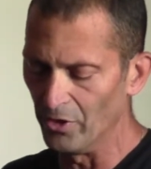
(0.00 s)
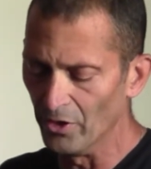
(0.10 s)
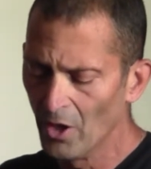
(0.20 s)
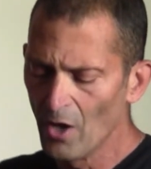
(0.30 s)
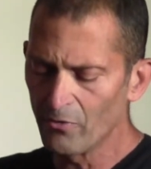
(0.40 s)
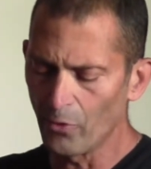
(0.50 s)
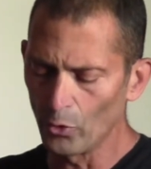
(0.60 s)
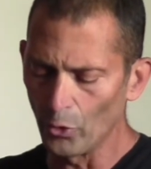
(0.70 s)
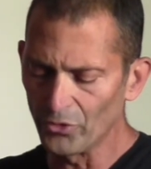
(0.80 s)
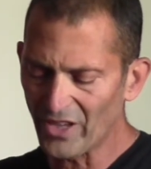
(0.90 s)
The
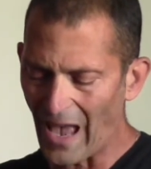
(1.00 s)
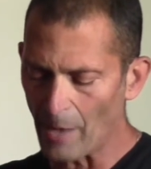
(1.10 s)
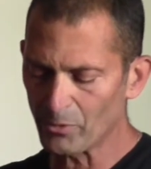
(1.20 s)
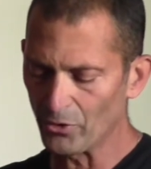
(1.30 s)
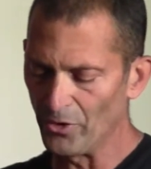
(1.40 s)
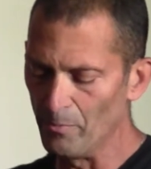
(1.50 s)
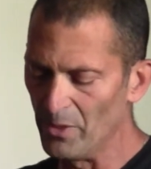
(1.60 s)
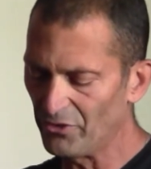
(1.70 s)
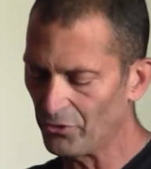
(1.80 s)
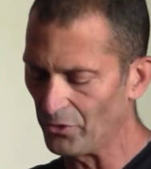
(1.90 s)
photos capture the
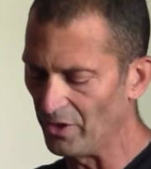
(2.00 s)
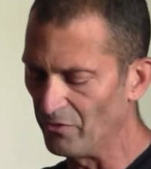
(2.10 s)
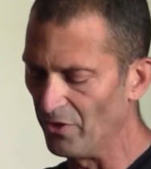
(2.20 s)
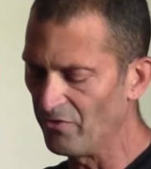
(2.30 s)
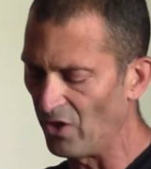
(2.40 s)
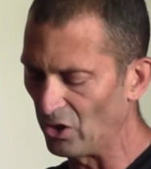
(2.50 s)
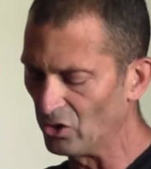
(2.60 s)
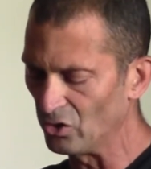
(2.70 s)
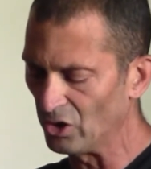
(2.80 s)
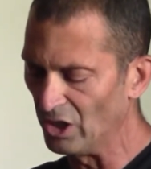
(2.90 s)
mystery of the
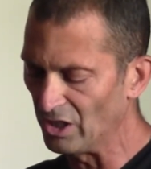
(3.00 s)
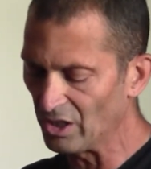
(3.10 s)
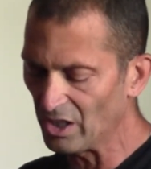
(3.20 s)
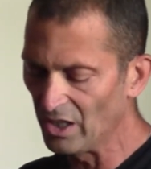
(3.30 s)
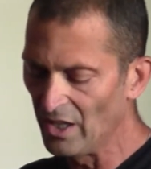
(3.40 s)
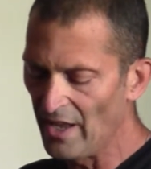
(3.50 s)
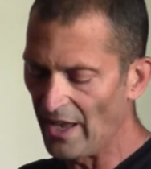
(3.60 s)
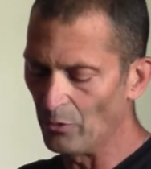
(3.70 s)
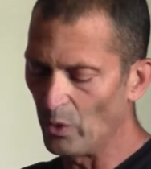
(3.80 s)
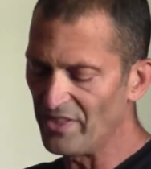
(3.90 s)
fungal gunk,
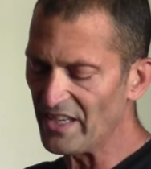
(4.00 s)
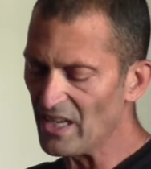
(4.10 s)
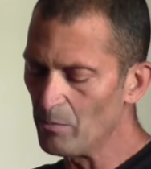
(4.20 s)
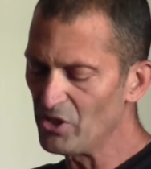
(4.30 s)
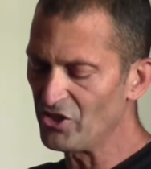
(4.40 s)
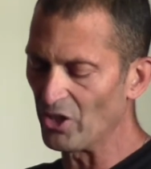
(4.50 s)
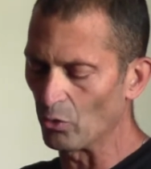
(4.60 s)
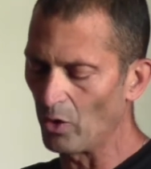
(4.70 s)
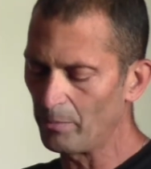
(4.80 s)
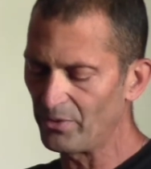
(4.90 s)
and when the image
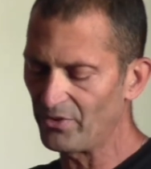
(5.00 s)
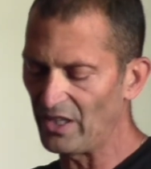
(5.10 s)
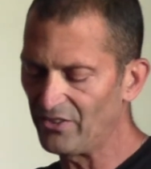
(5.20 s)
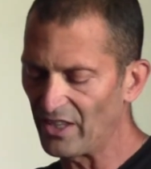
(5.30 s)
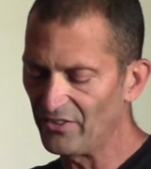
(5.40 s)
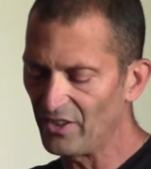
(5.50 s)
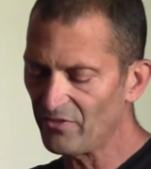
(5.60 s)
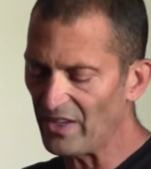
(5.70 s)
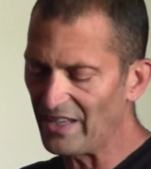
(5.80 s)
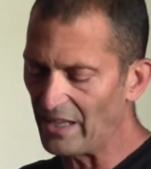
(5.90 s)
erupts, it's as
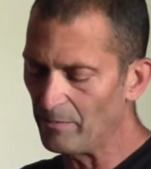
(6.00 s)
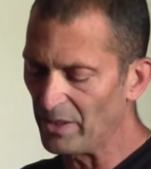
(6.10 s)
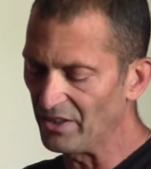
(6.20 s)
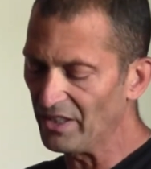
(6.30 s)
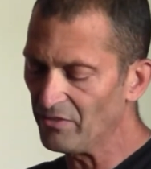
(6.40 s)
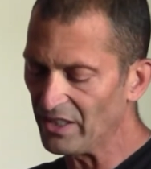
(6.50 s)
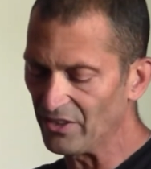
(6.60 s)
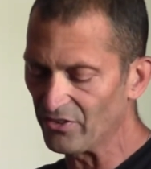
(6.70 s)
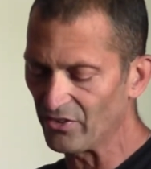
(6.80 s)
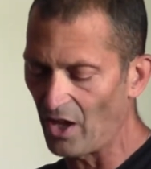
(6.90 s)
if it had been living
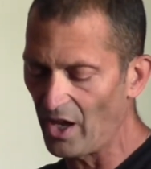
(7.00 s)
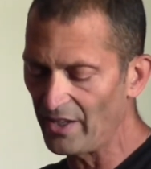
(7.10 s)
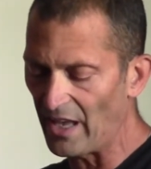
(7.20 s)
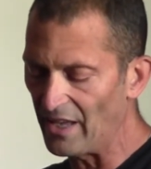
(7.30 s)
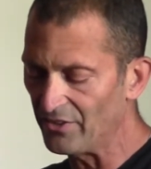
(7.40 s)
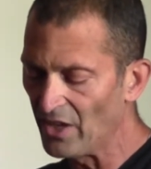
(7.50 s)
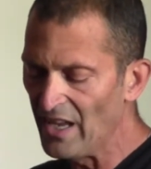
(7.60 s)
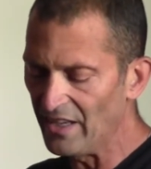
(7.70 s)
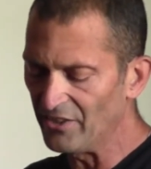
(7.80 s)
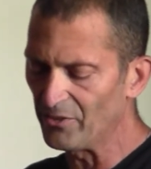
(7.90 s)
inside as
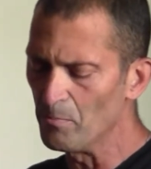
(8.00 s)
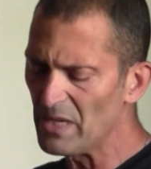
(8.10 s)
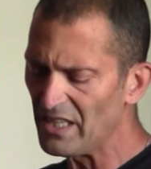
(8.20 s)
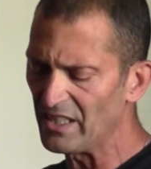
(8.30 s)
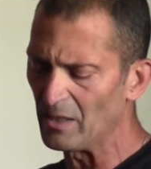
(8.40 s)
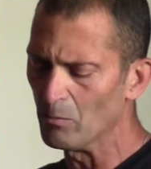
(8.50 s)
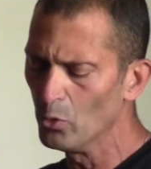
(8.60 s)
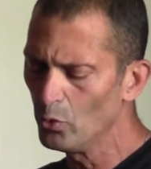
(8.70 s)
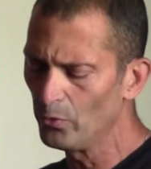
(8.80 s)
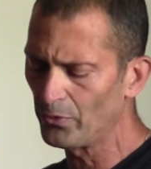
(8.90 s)
its meaning
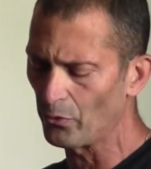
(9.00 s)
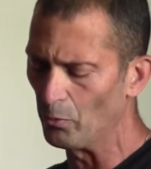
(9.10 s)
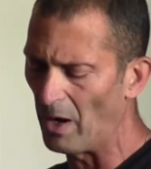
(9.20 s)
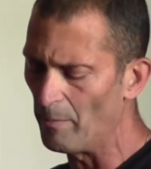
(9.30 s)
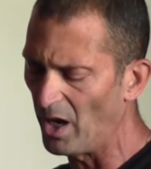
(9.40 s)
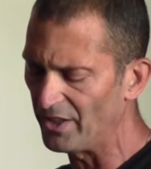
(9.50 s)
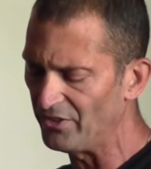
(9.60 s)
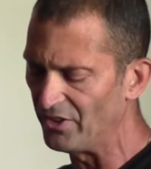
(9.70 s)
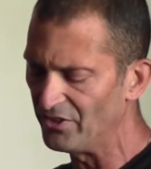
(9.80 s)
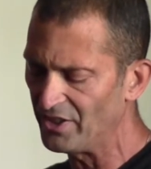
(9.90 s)
moves through my
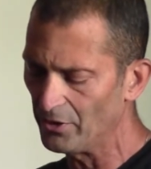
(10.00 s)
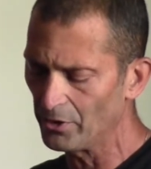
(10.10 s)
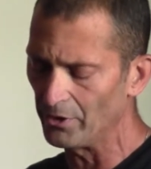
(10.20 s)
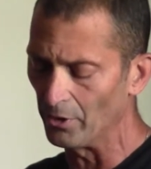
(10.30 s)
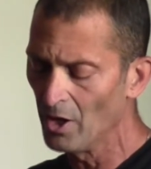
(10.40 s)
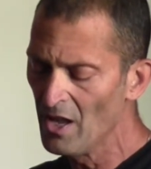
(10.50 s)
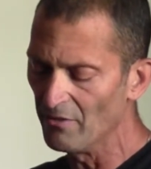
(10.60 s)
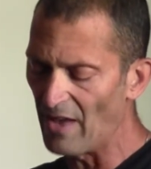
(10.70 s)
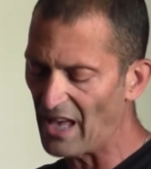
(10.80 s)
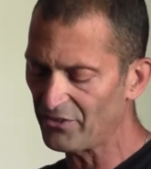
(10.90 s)
body's interior,
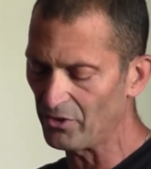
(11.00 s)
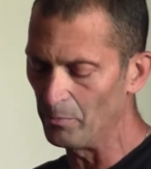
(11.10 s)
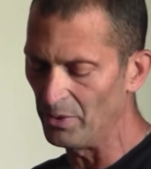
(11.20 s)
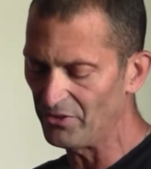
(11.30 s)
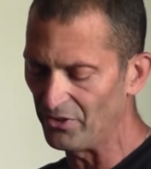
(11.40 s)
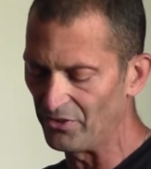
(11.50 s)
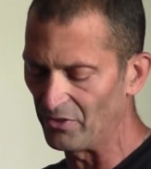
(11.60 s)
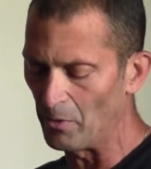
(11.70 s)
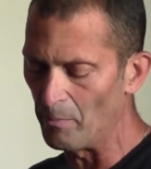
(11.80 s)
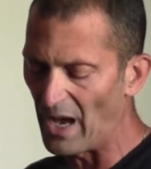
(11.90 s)
vast abysses
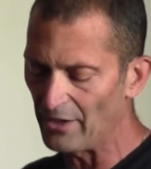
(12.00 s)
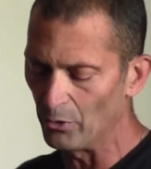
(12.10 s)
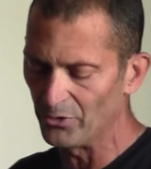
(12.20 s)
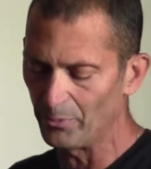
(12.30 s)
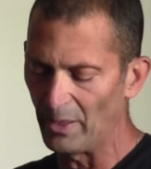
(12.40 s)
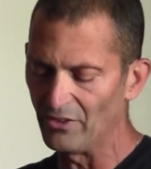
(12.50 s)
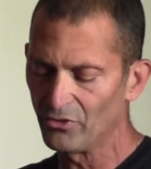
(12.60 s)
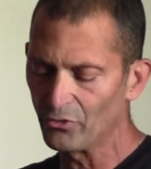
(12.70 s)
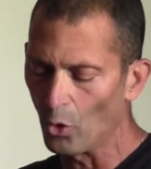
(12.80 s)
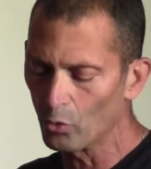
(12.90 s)
of a biospace
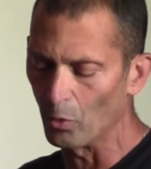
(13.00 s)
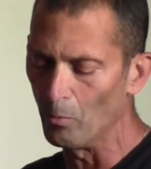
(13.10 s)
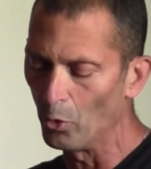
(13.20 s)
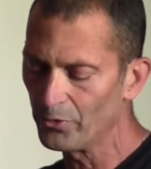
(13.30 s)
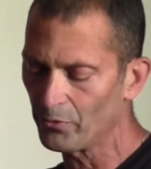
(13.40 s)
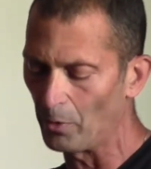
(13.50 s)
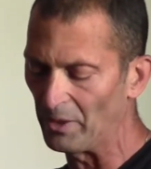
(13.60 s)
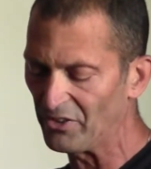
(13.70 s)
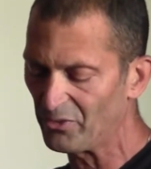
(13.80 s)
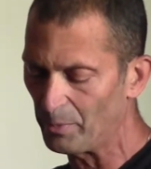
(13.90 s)
so remote from
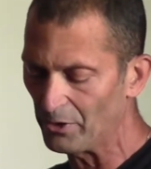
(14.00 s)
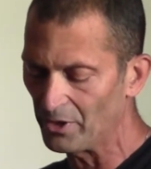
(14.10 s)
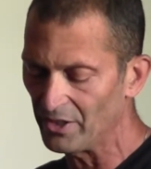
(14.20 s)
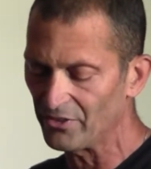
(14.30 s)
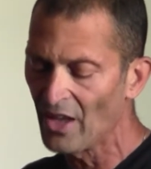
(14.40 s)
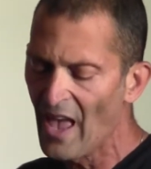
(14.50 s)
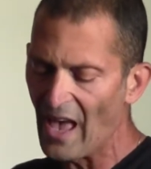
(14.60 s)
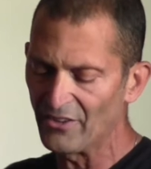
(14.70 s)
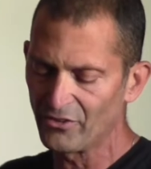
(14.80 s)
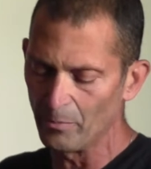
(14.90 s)
experience
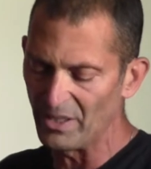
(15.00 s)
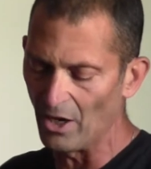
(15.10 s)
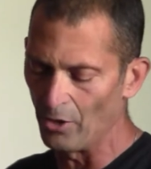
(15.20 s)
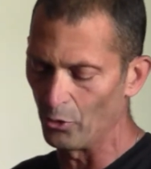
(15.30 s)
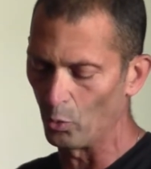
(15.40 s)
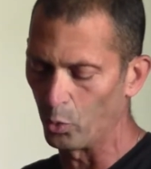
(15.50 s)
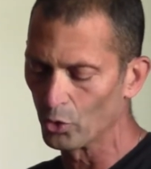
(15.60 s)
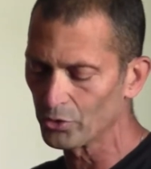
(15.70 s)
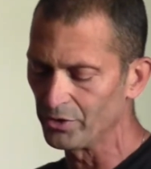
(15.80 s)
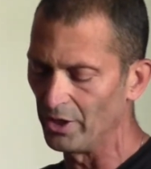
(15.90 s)
as to be
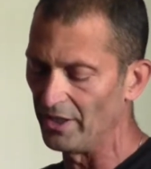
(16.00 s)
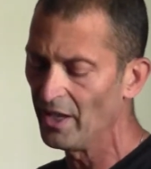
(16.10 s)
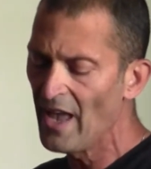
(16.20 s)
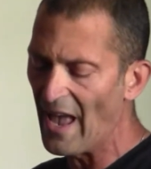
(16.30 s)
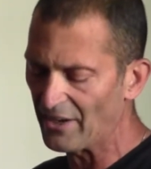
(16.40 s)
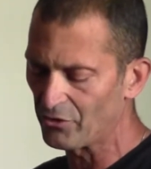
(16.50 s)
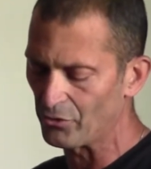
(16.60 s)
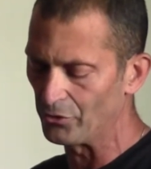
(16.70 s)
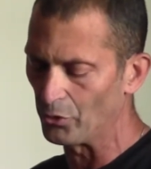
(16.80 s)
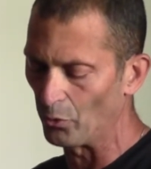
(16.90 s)
otherworldly,
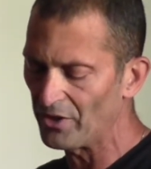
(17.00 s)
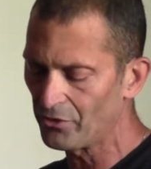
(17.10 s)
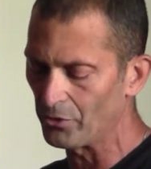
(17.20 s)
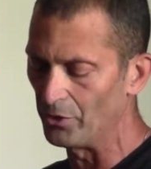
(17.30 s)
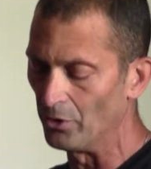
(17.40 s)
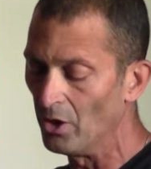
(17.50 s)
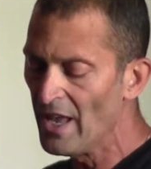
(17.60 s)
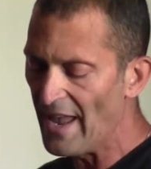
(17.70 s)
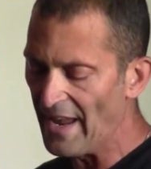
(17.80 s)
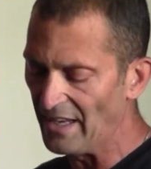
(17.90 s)
extraterrestrial,
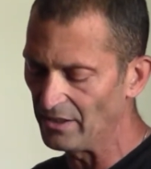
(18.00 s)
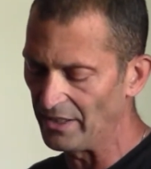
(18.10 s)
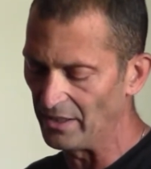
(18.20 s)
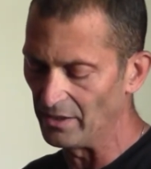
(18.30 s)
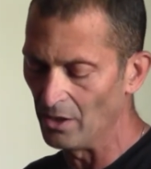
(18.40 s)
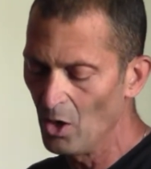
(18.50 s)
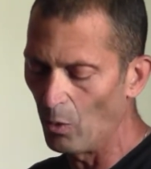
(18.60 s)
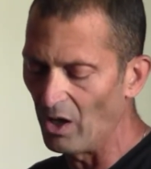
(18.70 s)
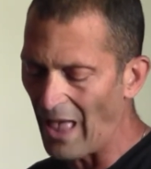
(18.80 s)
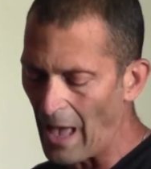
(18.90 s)
alien,
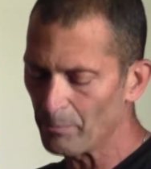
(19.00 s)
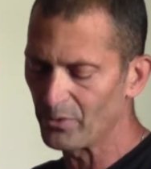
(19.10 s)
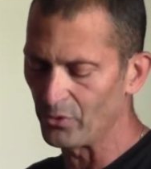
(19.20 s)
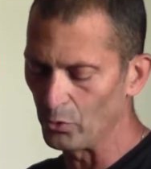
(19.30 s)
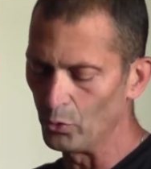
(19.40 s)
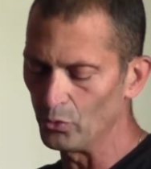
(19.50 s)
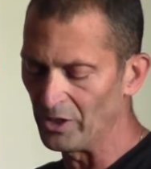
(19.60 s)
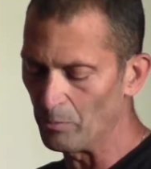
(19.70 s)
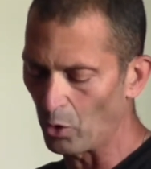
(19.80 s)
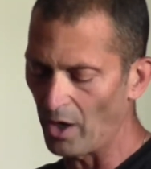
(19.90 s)
while
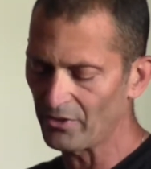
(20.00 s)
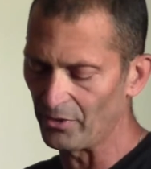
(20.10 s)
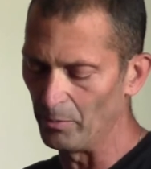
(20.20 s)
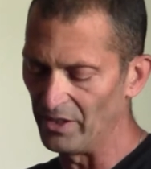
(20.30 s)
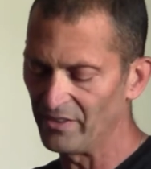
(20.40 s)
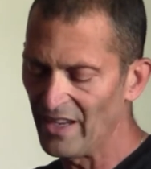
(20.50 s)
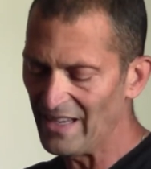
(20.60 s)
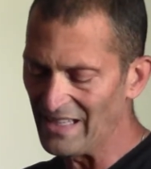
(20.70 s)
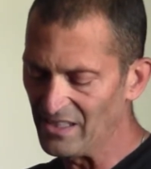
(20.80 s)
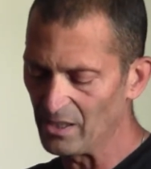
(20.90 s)
absolutely proximate,
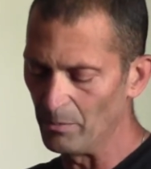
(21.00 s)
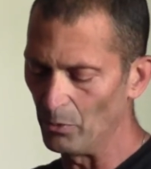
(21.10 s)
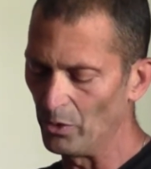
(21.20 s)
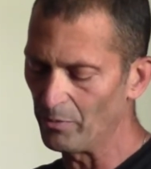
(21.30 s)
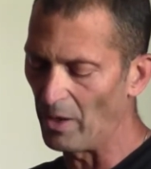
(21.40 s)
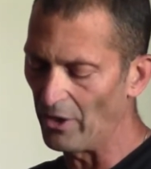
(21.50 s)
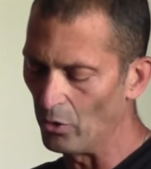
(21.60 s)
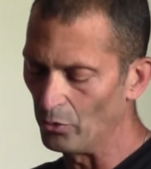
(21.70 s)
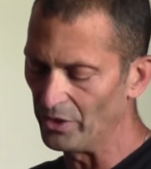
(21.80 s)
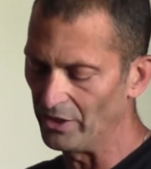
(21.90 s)
intimate with my
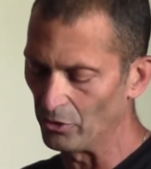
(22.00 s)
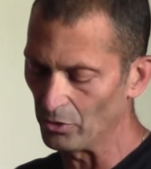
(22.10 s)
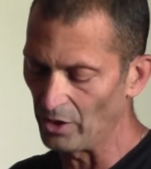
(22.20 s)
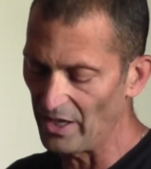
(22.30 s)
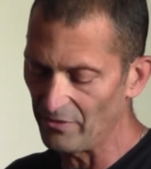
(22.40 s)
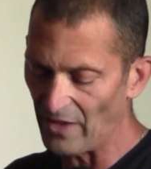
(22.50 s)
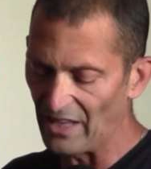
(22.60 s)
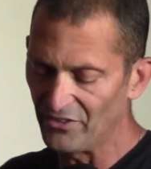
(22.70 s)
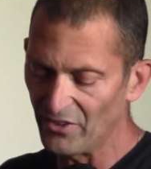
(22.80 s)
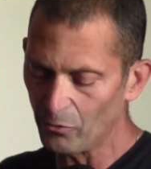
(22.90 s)
own inner life,
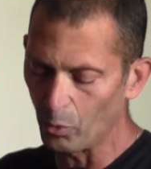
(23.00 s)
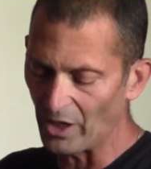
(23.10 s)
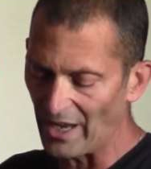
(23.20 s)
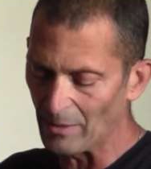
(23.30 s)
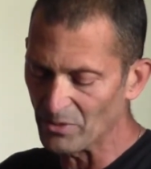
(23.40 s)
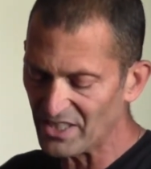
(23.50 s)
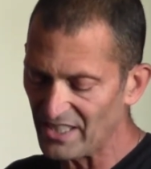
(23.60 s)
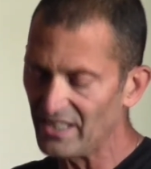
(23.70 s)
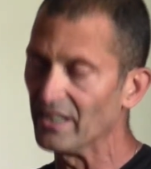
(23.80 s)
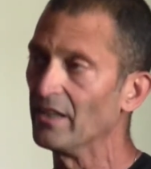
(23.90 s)
as if what I am
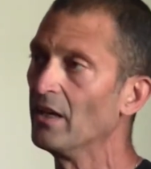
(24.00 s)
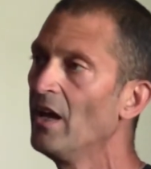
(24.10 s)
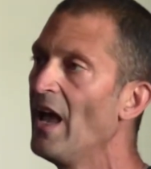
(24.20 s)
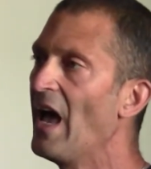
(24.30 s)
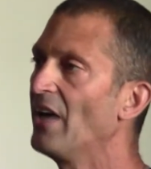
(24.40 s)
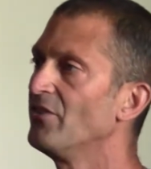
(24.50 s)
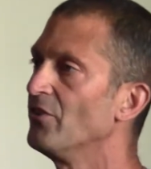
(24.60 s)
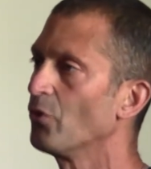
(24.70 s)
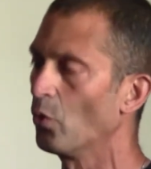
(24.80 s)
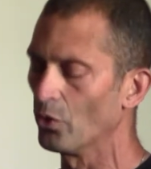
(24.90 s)
seeing has its